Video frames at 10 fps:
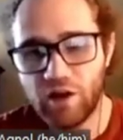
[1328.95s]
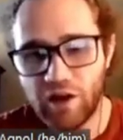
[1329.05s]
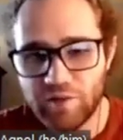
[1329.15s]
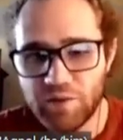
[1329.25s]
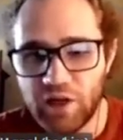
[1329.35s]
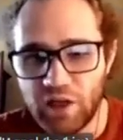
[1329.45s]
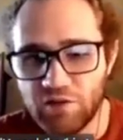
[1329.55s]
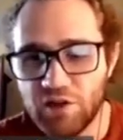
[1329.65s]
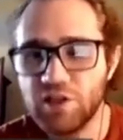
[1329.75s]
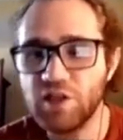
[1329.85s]
collapse binding
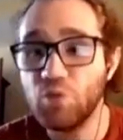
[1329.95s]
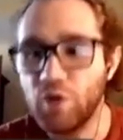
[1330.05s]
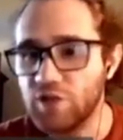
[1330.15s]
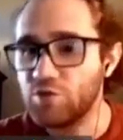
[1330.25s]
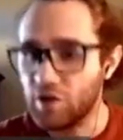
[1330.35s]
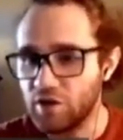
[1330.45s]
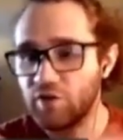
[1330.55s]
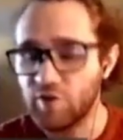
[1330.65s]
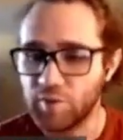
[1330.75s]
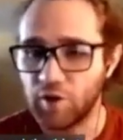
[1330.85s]
adversary wins with
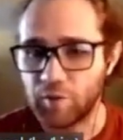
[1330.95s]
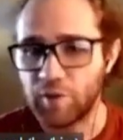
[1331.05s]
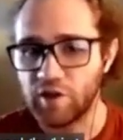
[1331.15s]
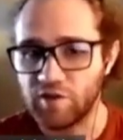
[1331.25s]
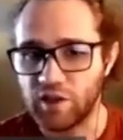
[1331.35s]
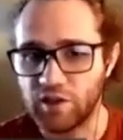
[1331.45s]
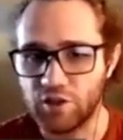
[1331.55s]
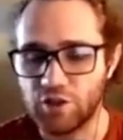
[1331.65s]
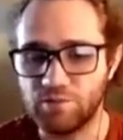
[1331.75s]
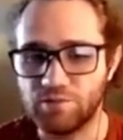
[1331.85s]
inverse polynomial advantage.